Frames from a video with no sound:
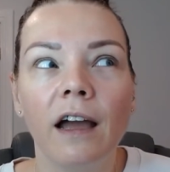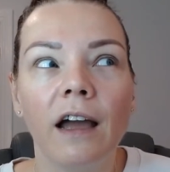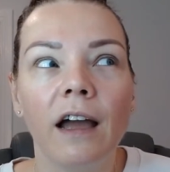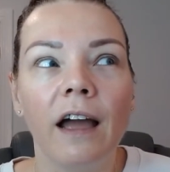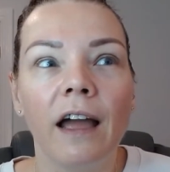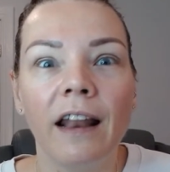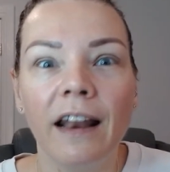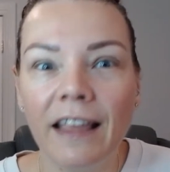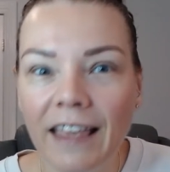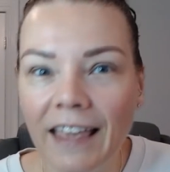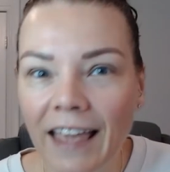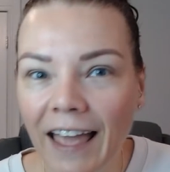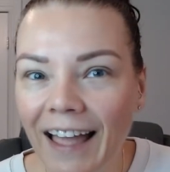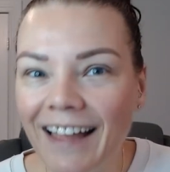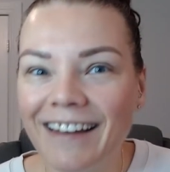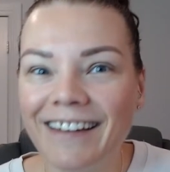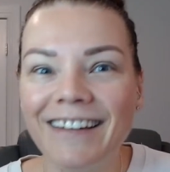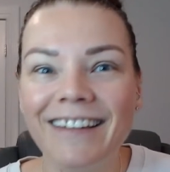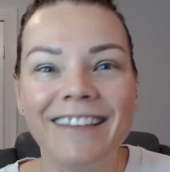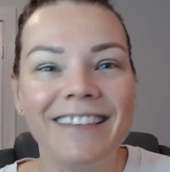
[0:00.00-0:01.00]
And
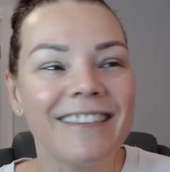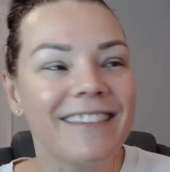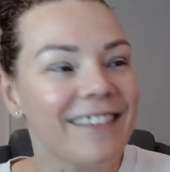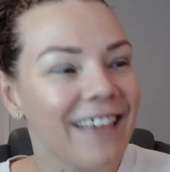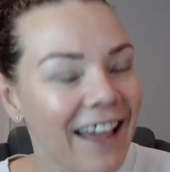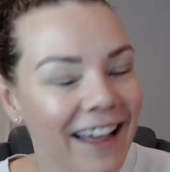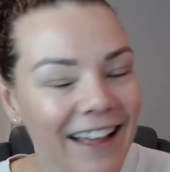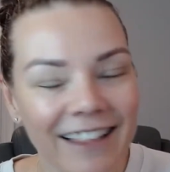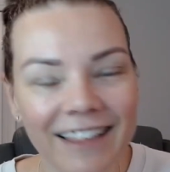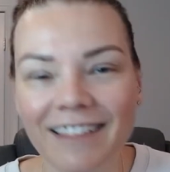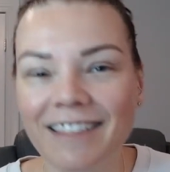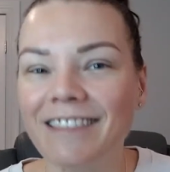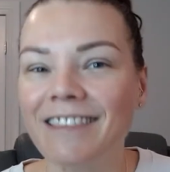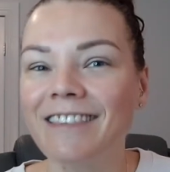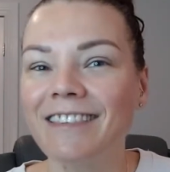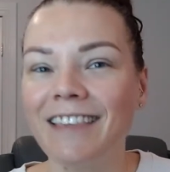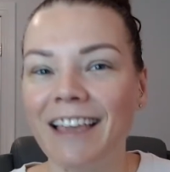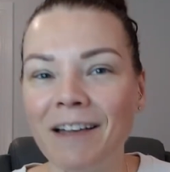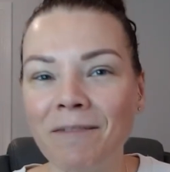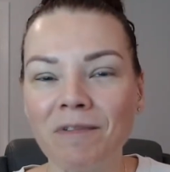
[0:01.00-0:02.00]
again, silence,
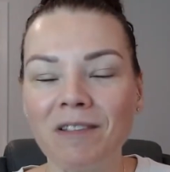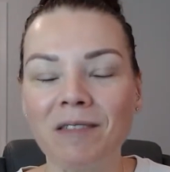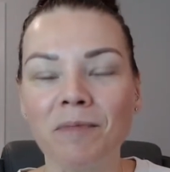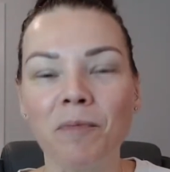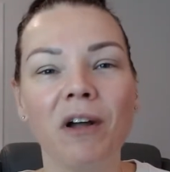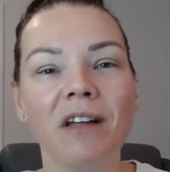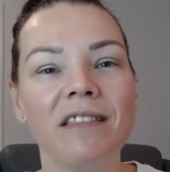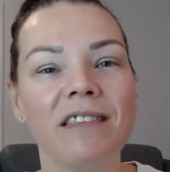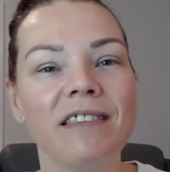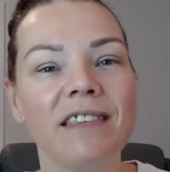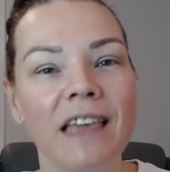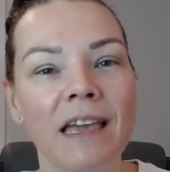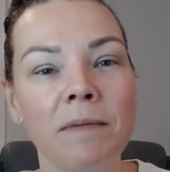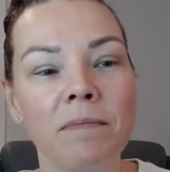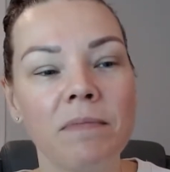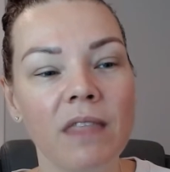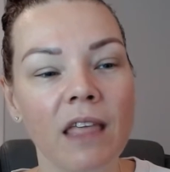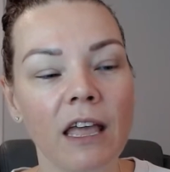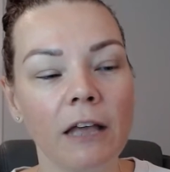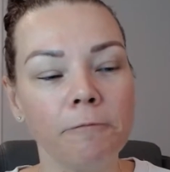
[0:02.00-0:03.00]
same response, same
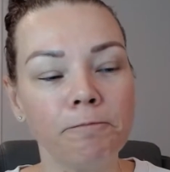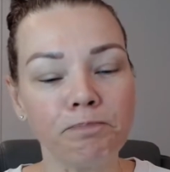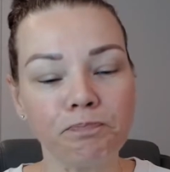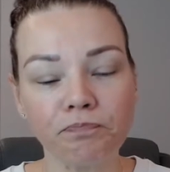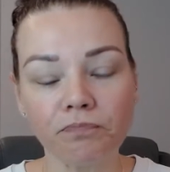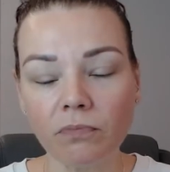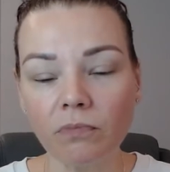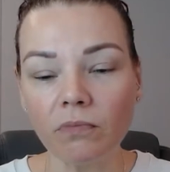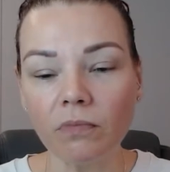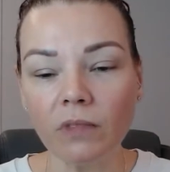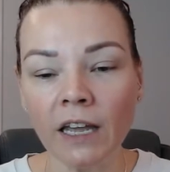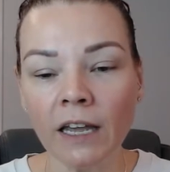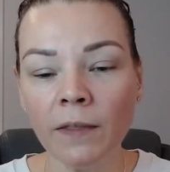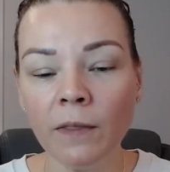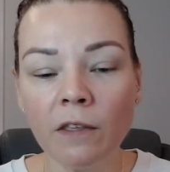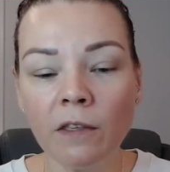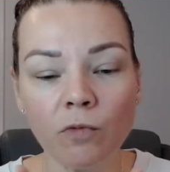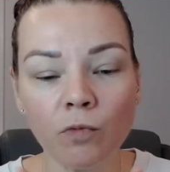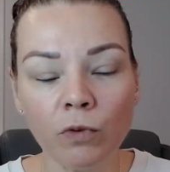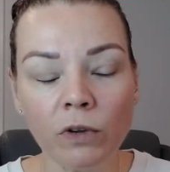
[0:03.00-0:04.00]
thing and
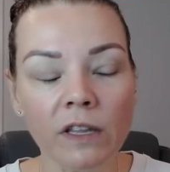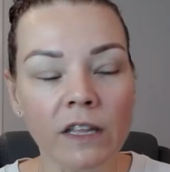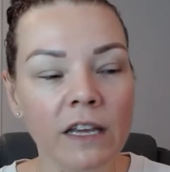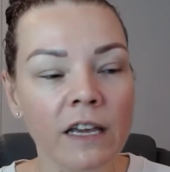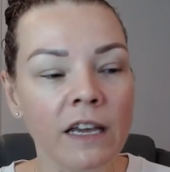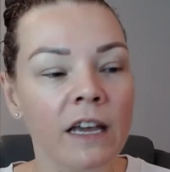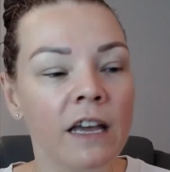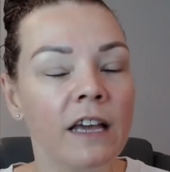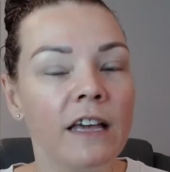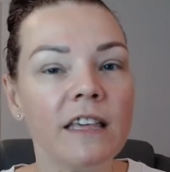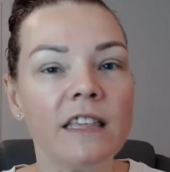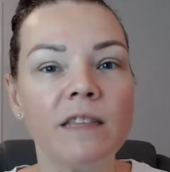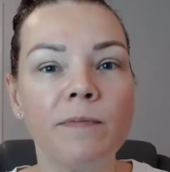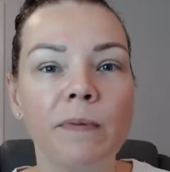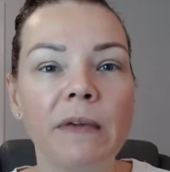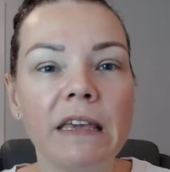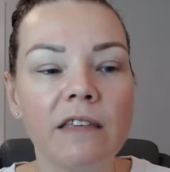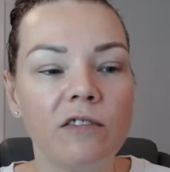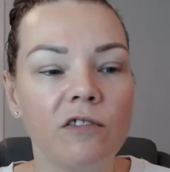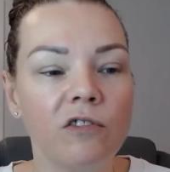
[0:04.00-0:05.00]
this really
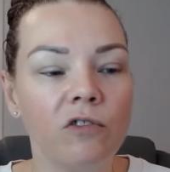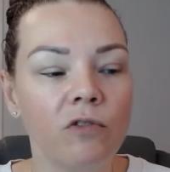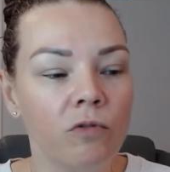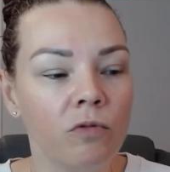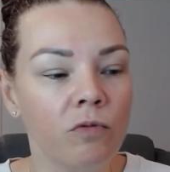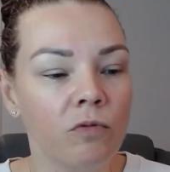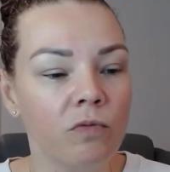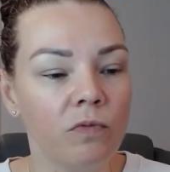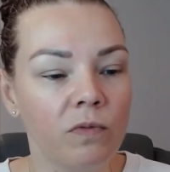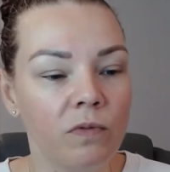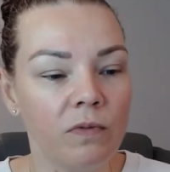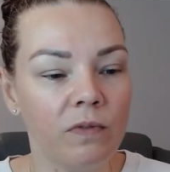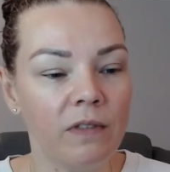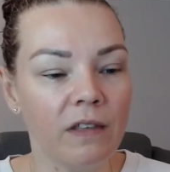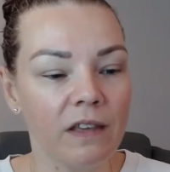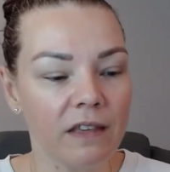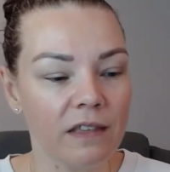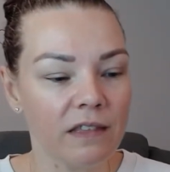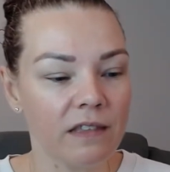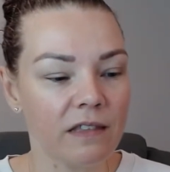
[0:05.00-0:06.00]
speaks to
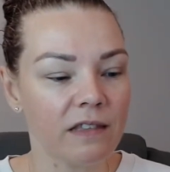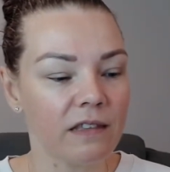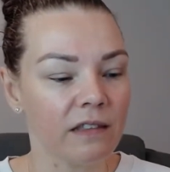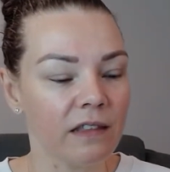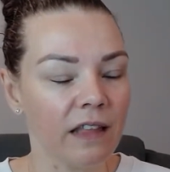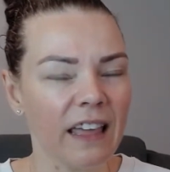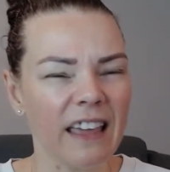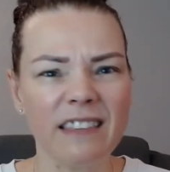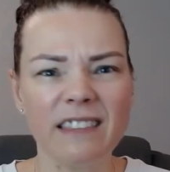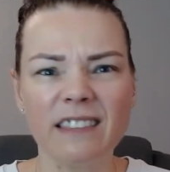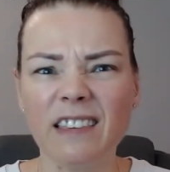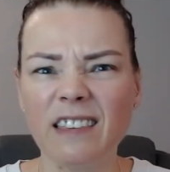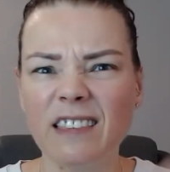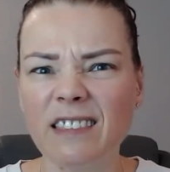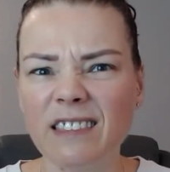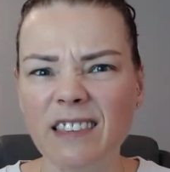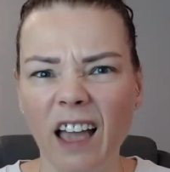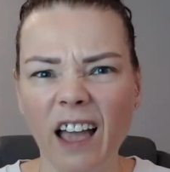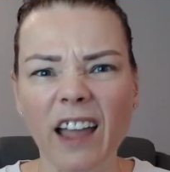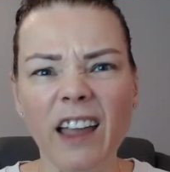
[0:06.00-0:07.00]
this like
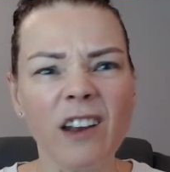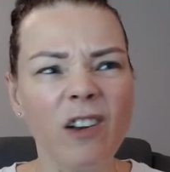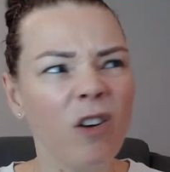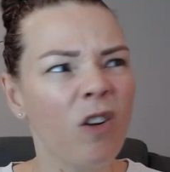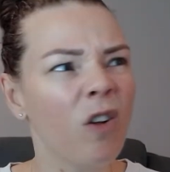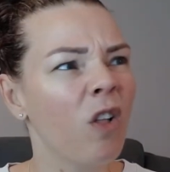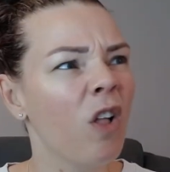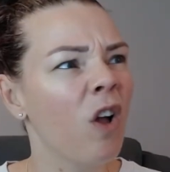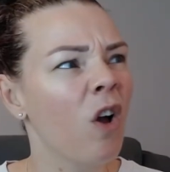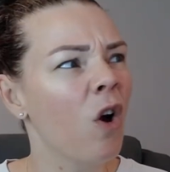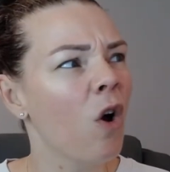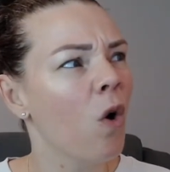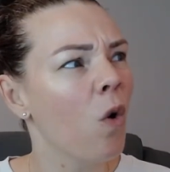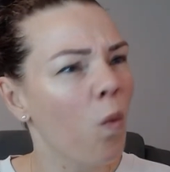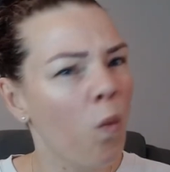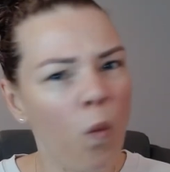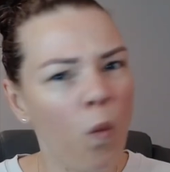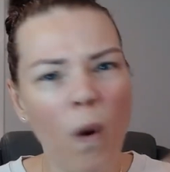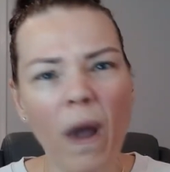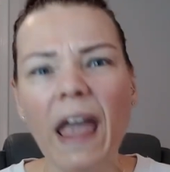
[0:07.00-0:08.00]
societal
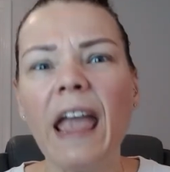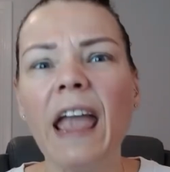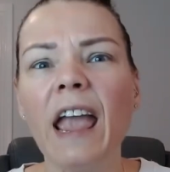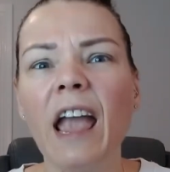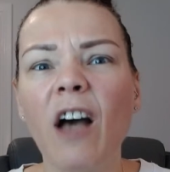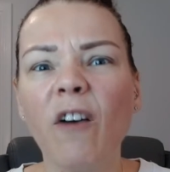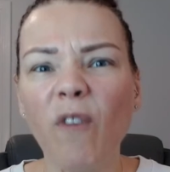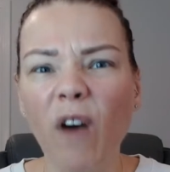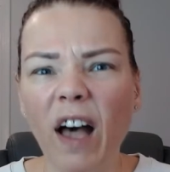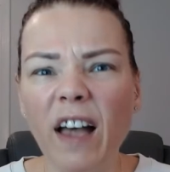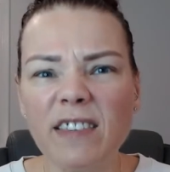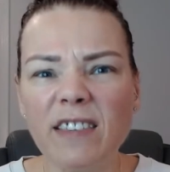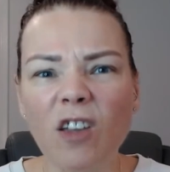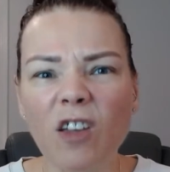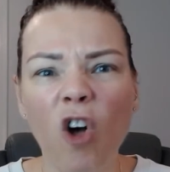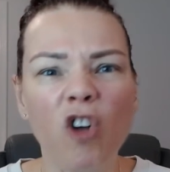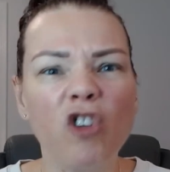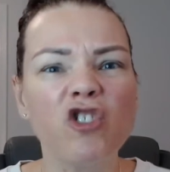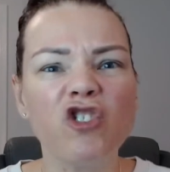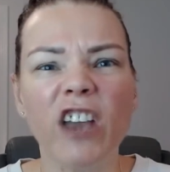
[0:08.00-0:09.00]
way of us
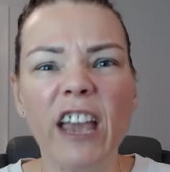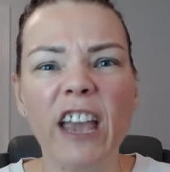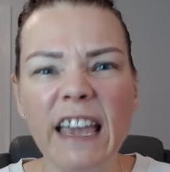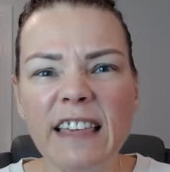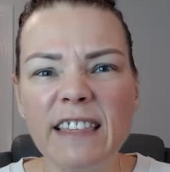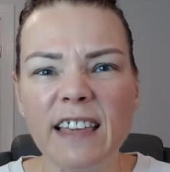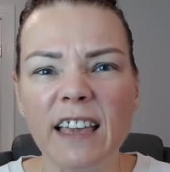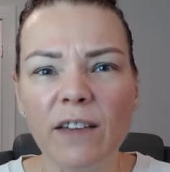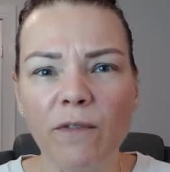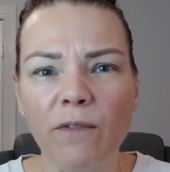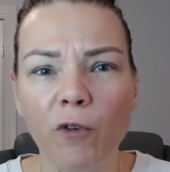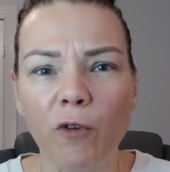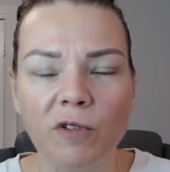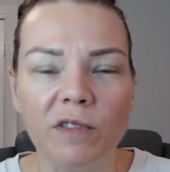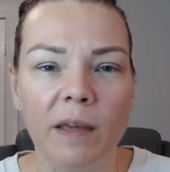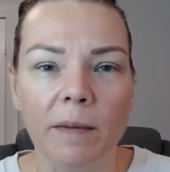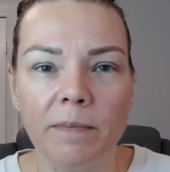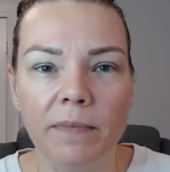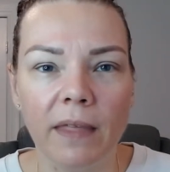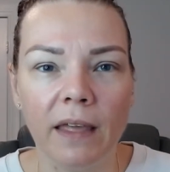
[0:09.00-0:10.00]
all chasing for
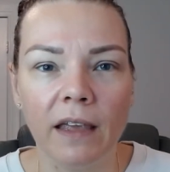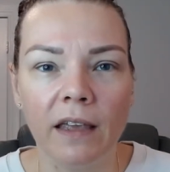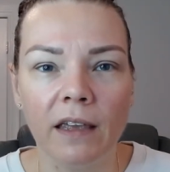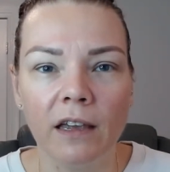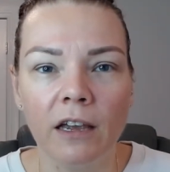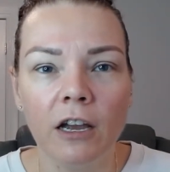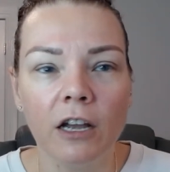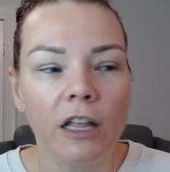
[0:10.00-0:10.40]
something.